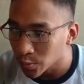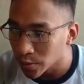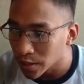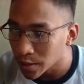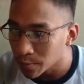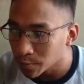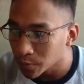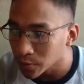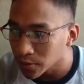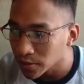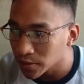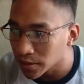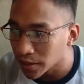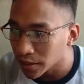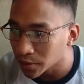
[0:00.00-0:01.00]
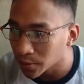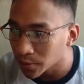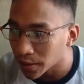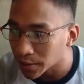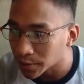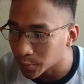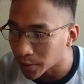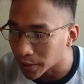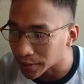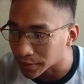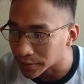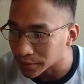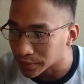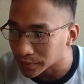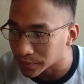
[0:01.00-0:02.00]
As we input 0 and
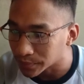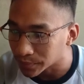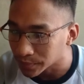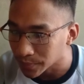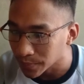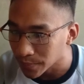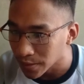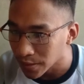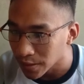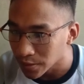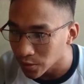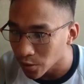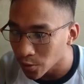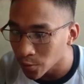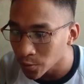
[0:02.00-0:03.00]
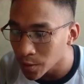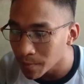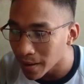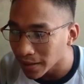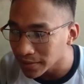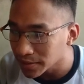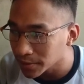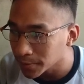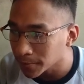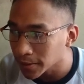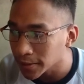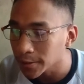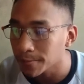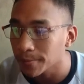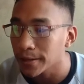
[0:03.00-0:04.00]
1. So the max
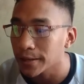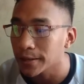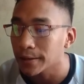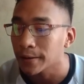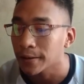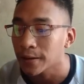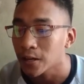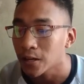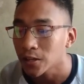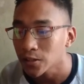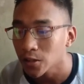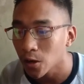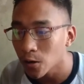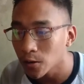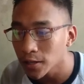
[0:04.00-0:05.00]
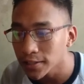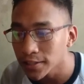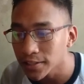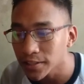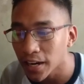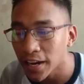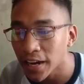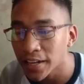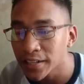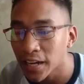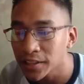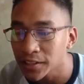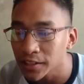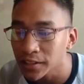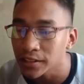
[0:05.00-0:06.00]
term is b. So let's try
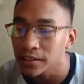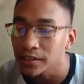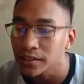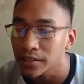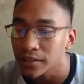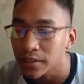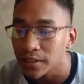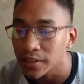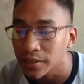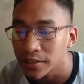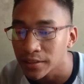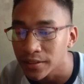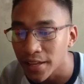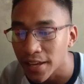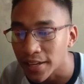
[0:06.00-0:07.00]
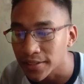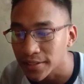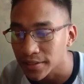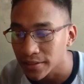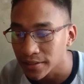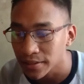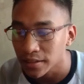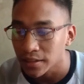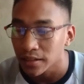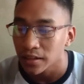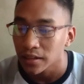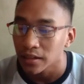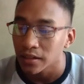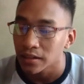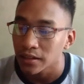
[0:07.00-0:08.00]
another test.
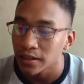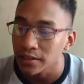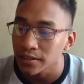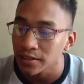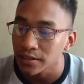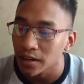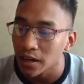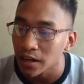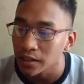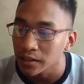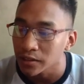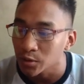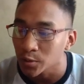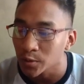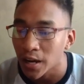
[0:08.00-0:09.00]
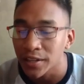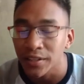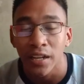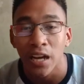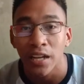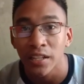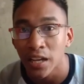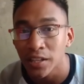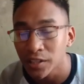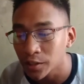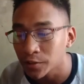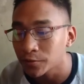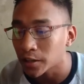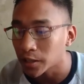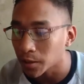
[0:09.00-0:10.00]
Let's try to run
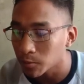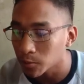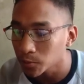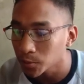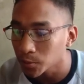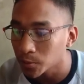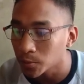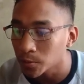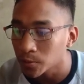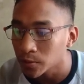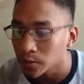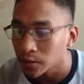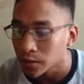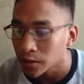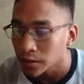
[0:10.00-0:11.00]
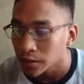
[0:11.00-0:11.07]
another variable 2.